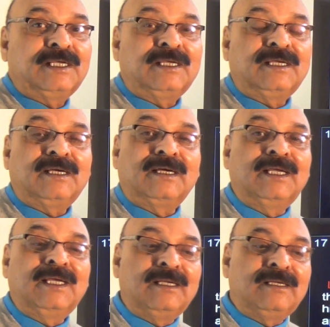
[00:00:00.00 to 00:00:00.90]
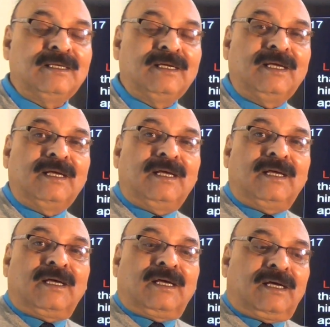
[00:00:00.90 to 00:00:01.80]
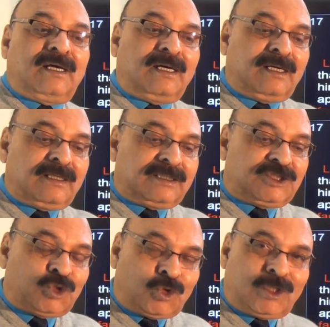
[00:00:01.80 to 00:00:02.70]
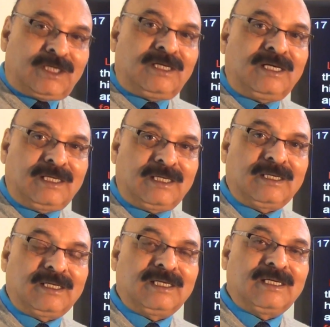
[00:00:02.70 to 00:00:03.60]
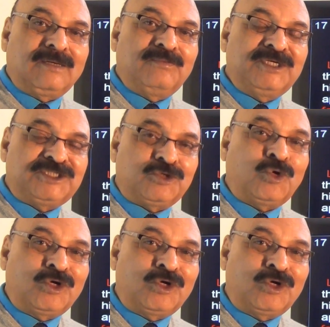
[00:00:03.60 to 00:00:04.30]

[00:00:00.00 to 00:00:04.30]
He again told Mr.